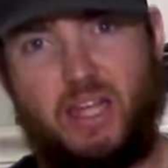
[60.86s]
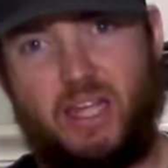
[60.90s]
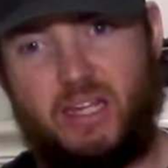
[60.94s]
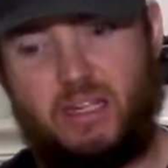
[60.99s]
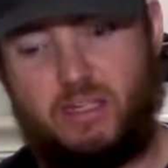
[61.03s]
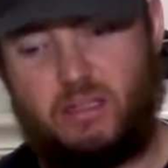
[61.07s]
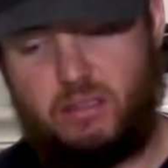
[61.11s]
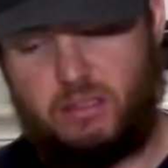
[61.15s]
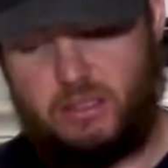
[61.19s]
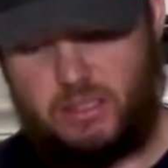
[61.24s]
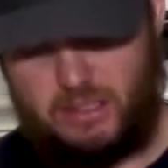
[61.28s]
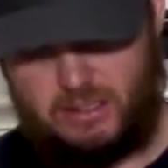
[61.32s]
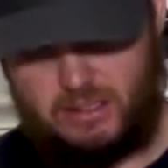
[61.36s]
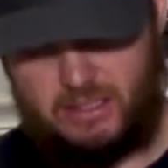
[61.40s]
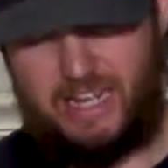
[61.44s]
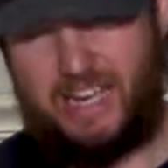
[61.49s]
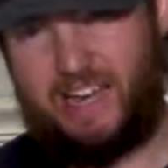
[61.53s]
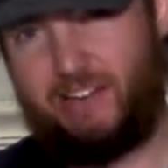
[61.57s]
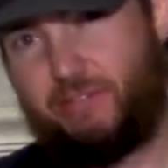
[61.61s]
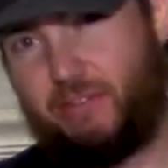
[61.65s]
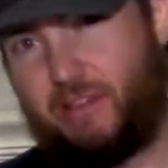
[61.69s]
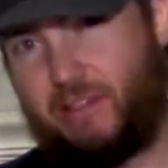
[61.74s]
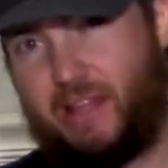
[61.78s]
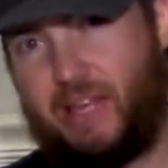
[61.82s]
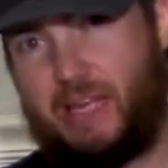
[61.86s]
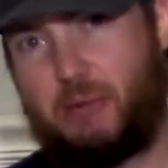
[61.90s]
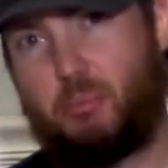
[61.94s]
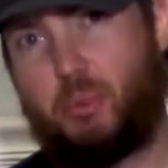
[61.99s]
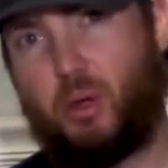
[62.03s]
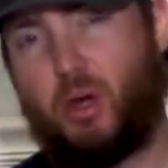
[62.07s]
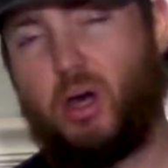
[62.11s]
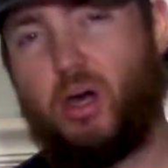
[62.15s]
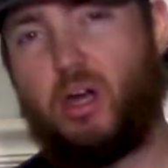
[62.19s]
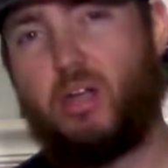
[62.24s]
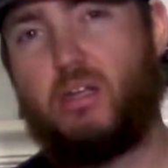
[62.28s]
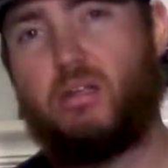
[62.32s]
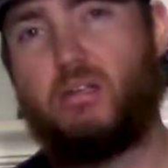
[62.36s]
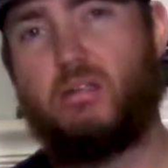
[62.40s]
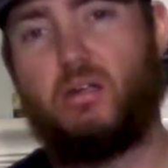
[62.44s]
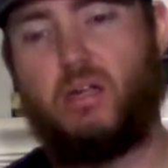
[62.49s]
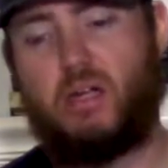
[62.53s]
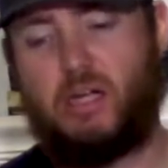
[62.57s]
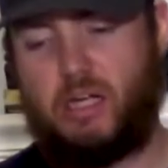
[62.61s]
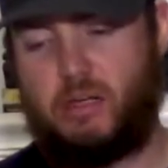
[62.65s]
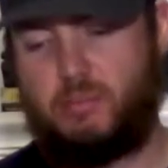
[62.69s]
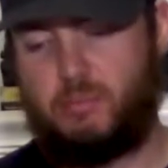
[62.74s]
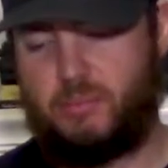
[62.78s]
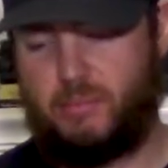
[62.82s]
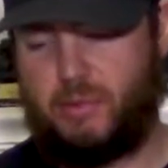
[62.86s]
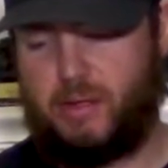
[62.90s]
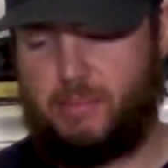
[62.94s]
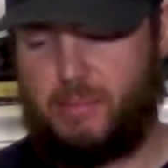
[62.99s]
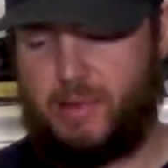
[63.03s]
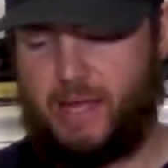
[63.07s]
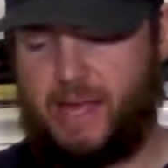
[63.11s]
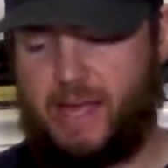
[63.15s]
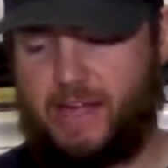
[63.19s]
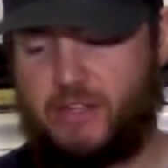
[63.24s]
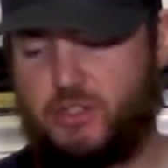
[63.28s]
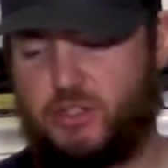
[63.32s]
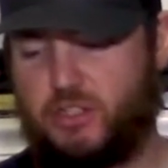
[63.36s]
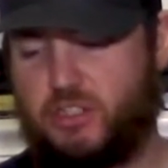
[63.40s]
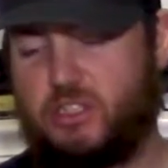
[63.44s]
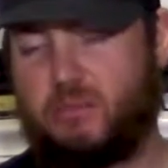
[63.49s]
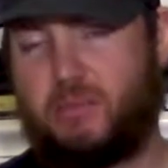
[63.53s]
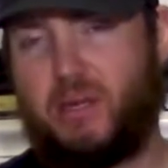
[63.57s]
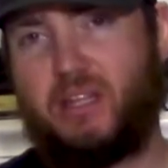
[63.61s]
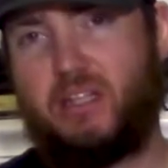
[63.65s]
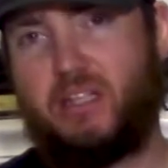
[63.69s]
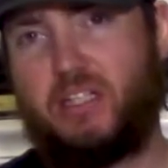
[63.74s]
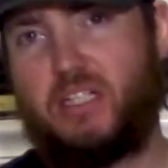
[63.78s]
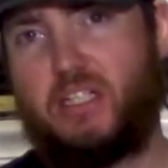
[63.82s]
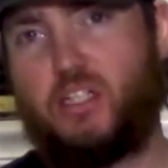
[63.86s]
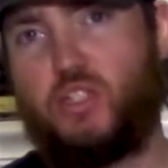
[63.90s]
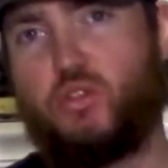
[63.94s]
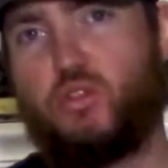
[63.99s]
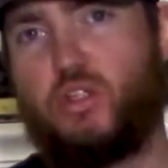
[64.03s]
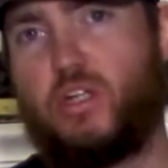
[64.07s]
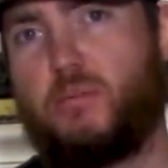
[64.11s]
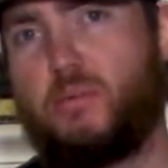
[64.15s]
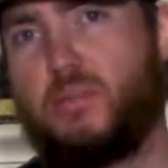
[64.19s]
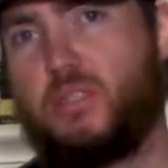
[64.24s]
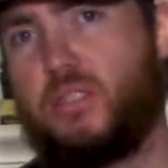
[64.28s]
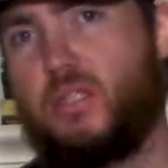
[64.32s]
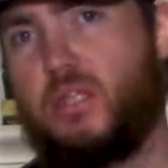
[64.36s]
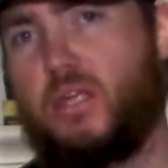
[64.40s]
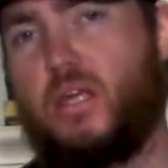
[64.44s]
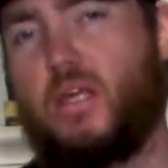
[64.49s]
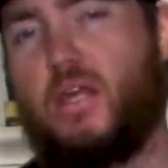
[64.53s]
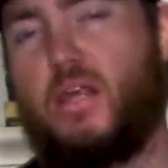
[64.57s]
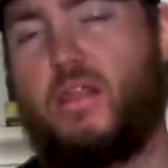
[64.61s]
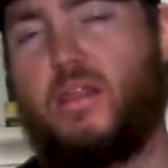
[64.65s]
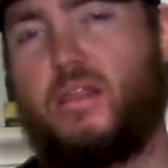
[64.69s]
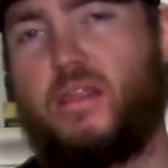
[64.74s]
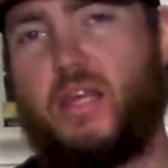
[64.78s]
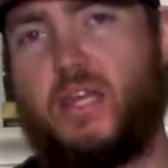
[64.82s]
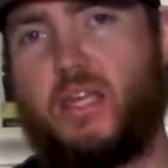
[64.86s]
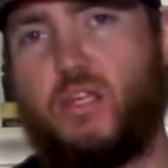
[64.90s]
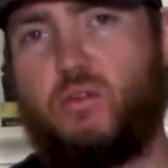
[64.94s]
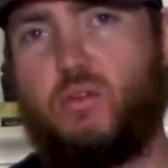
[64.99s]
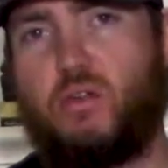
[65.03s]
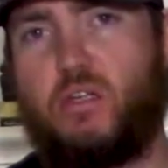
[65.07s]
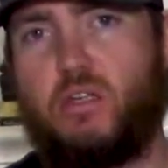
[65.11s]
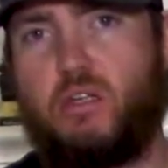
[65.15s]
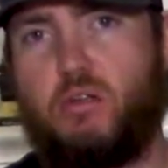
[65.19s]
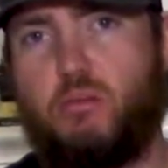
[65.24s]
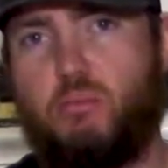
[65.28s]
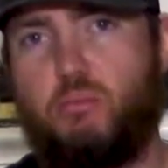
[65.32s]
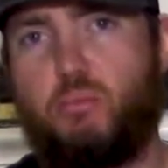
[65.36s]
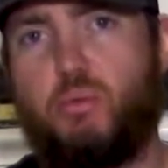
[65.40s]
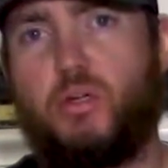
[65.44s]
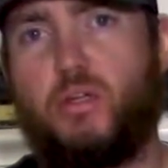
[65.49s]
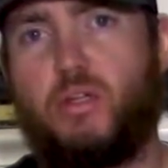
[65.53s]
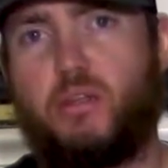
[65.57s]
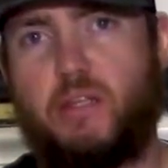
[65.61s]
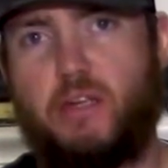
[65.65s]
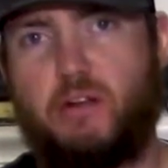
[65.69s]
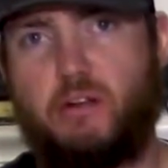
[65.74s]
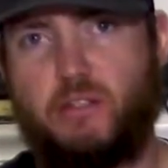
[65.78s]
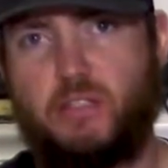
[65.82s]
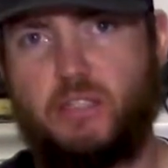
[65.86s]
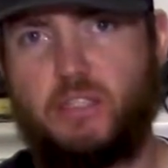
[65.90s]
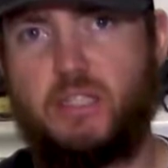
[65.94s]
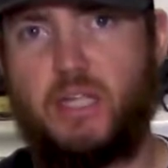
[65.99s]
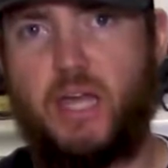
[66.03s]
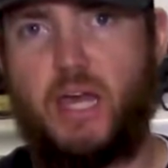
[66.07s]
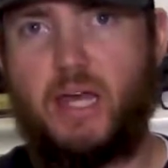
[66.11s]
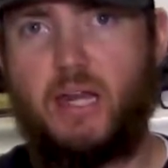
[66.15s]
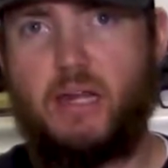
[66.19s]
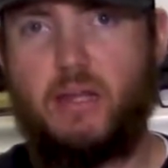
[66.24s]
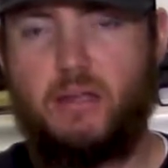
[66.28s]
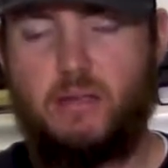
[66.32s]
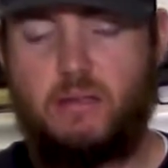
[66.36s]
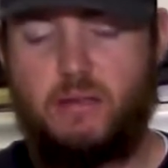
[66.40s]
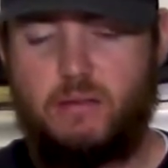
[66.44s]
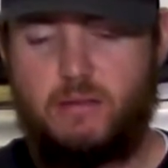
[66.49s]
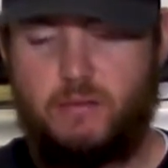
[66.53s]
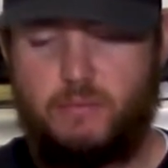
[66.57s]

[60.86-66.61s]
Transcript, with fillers: that doesn't have the light pod. Um, it has just some L E D strips that you can put in there instead.